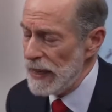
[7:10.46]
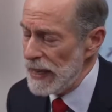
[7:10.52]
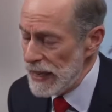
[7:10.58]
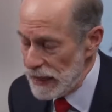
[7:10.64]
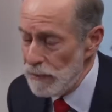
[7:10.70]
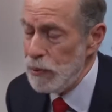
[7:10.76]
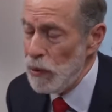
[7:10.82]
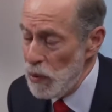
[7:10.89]

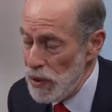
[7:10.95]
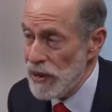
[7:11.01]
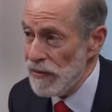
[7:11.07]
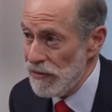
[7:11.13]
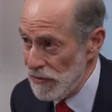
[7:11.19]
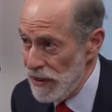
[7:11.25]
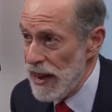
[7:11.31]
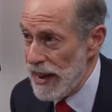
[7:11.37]
In point
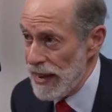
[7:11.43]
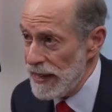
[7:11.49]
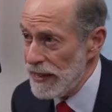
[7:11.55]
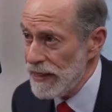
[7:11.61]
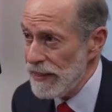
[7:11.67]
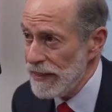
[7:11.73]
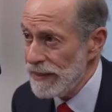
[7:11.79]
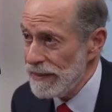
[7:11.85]
of
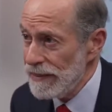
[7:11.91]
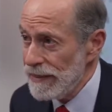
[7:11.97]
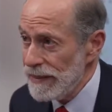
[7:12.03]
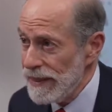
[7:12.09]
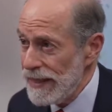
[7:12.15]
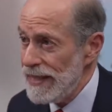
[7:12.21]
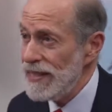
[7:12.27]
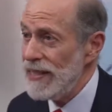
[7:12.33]
fact,
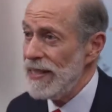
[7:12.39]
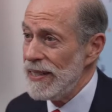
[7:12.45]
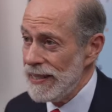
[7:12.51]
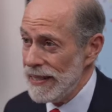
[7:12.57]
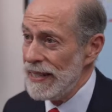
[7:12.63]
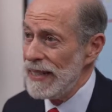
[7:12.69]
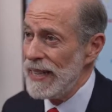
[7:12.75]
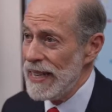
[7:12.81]
isn't
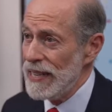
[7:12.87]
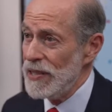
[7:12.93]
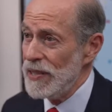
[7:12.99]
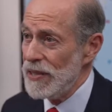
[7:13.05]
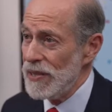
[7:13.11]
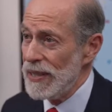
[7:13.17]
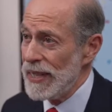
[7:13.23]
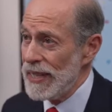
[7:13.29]
it the
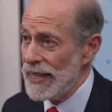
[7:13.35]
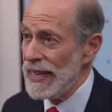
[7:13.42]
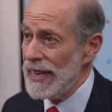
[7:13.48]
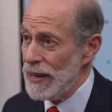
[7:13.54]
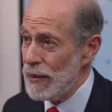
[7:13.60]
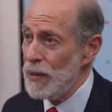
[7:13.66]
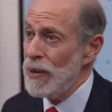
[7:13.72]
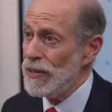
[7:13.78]
case that
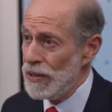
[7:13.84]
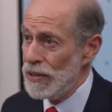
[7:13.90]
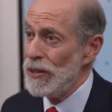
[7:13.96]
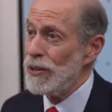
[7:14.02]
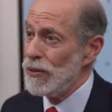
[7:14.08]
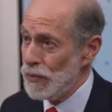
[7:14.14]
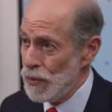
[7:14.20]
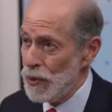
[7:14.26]
he wants
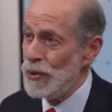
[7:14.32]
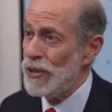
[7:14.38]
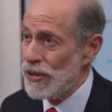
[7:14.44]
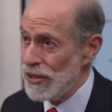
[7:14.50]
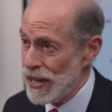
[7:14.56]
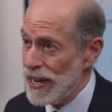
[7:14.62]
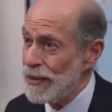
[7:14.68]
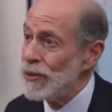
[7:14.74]
those
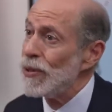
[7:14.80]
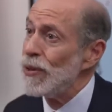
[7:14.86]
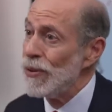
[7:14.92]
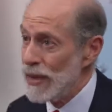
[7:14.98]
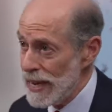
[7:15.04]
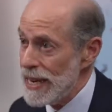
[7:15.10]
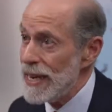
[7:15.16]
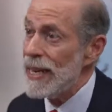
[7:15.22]
forces out
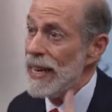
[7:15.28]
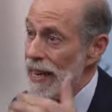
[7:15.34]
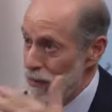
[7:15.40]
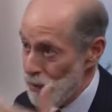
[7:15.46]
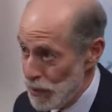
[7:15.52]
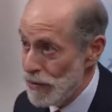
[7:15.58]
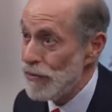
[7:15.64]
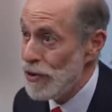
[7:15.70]
so that he
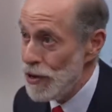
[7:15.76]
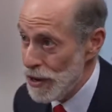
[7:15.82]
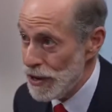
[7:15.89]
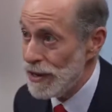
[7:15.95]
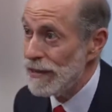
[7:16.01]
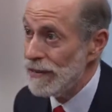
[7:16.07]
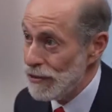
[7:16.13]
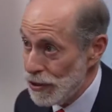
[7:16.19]
can
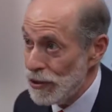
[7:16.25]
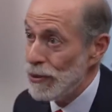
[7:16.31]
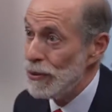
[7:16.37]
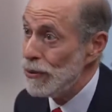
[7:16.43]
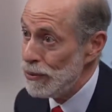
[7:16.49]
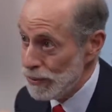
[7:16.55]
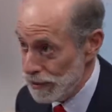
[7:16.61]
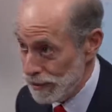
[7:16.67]
revert
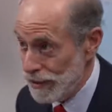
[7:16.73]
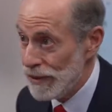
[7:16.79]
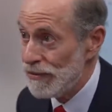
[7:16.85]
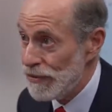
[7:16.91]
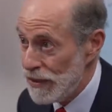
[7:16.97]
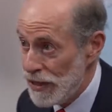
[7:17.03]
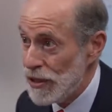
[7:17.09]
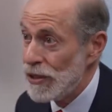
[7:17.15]
to the
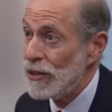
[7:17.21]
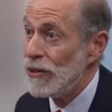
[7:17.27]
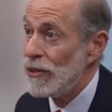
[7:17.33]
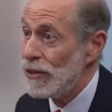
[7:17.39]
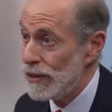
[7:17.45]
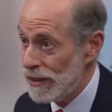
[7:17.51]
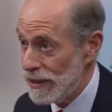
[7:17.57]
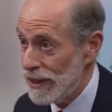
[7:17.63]

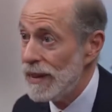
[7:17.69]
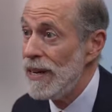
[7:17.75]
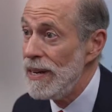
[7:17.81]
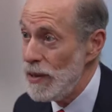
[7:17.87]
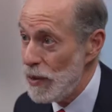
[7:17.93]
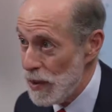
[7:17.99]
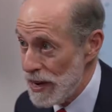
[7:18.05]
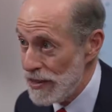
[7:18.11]
physical
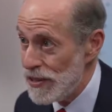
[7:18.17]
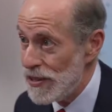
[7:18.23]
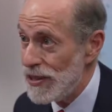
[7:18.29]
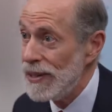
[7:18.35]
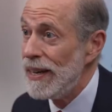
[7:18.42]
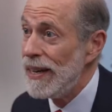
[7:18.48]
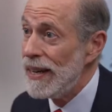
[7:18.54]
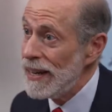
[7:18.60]

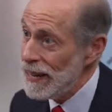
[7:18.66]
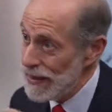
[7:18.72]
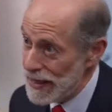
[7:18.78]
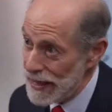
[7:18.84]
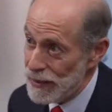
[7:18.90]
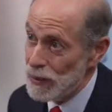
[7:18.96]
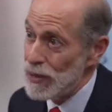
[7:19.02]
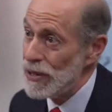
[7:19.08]
conquest
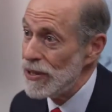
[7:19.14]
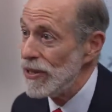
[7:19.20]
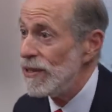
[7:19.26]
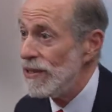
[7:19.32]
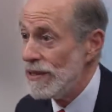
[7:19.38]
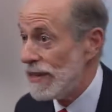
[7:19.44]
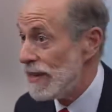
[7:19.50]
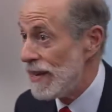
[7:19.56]
that was
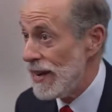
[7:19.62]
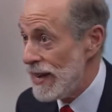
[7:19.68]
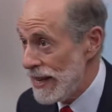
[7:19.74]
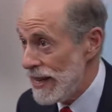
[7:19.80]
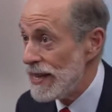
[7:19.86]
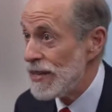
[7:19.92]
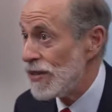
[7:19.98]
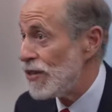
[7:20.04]

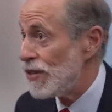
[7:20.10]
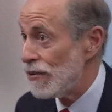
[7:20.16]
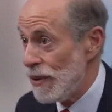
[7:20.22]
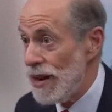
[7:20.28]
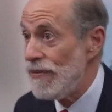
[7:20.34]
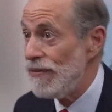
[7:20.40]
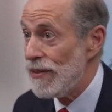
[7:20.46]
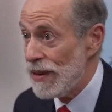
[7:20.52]
denied his
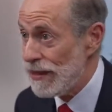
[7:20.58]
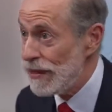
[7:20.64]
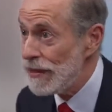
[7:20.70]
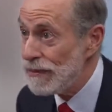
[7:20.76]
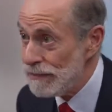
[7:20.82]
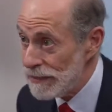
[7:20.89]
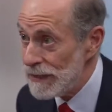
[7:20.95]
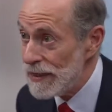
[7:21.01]

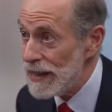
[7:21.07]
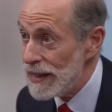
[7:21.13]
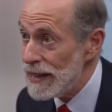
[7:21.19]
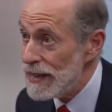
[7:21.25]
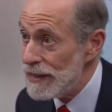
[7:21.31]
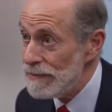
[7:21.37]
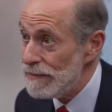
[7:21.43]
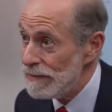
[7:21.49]
grandfather
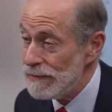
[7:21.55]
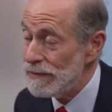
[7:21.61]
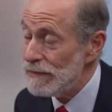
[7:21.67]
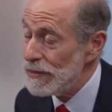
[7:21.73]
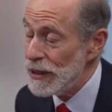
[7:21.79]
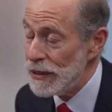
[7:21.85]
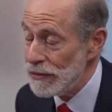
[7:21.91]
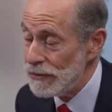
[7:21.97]
5
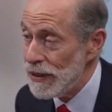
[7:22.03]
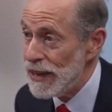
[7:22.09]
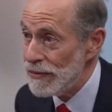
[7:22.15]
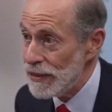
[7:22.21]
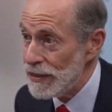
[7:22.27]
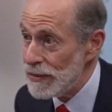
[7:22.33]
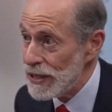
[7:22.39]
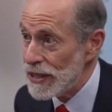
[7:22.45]

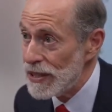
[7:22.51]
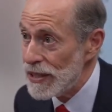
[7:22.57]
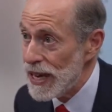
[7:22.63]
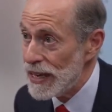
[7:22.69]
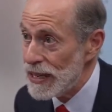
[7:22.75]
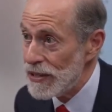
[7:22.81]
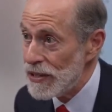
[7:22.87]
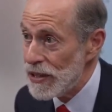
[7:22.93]
to 6
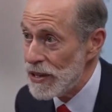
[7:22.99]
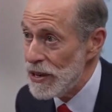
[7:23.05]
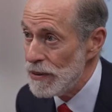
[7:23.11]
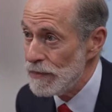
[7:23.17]
decades ago?